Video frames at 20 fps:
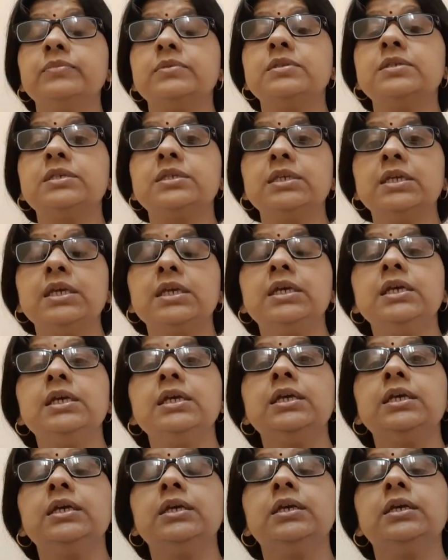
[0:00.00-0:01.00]

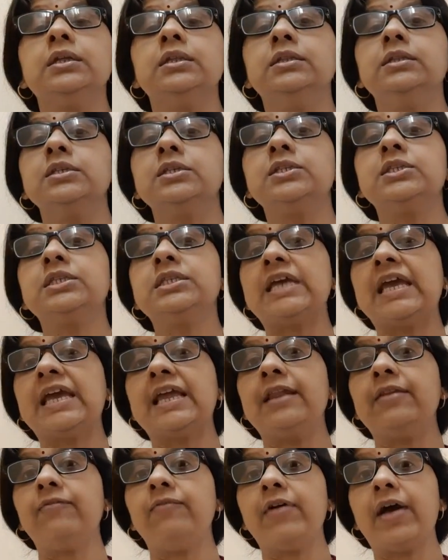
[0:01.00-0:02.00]
see the
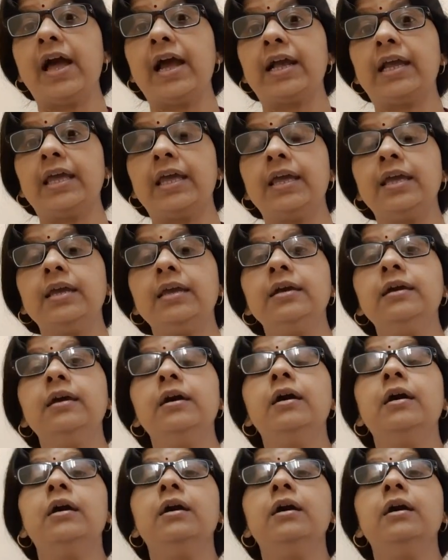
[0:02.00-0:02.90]
tail wagging,